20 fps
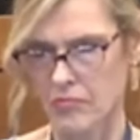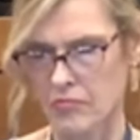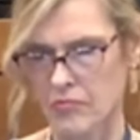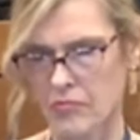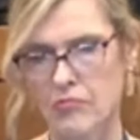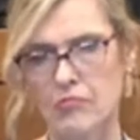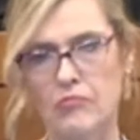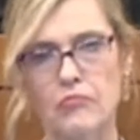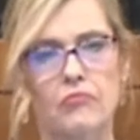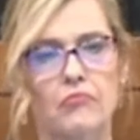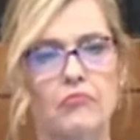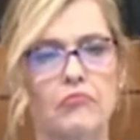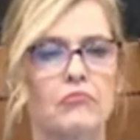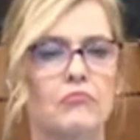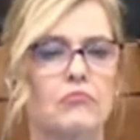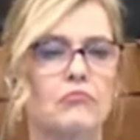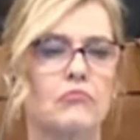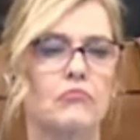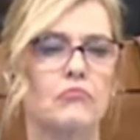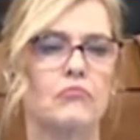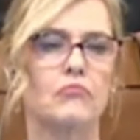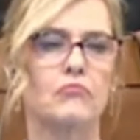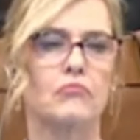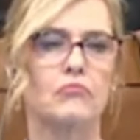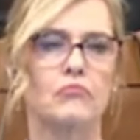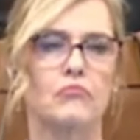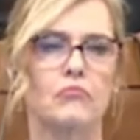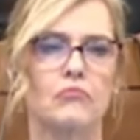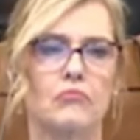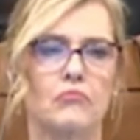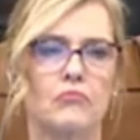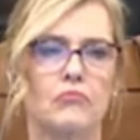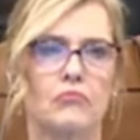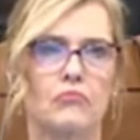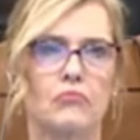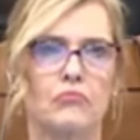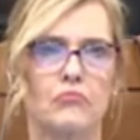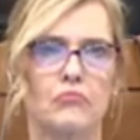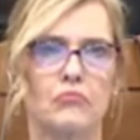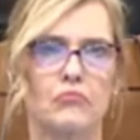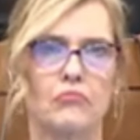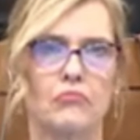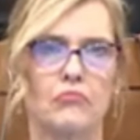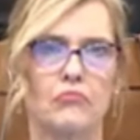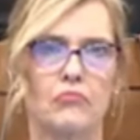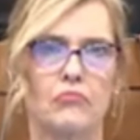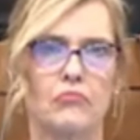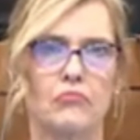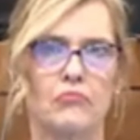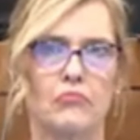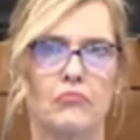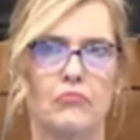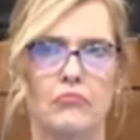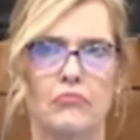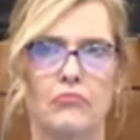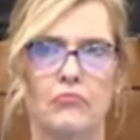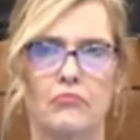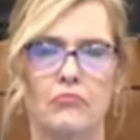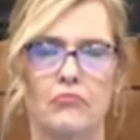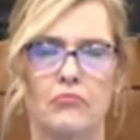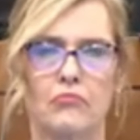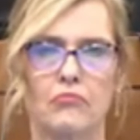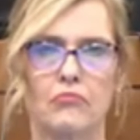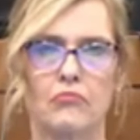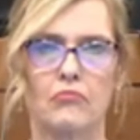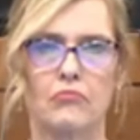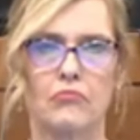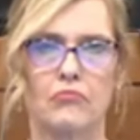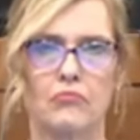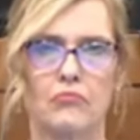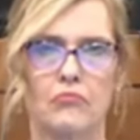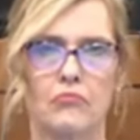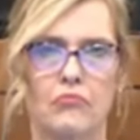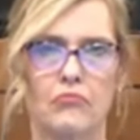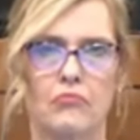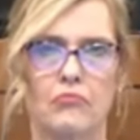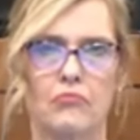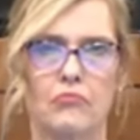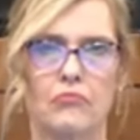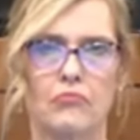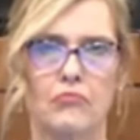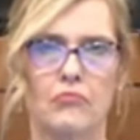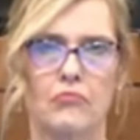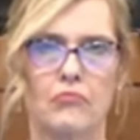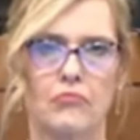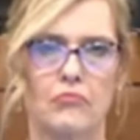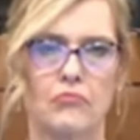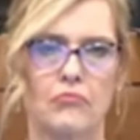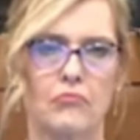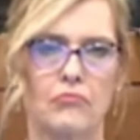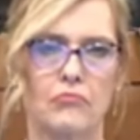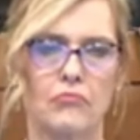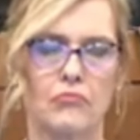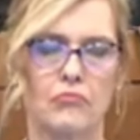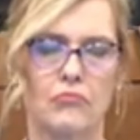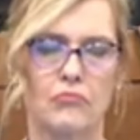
[no speech]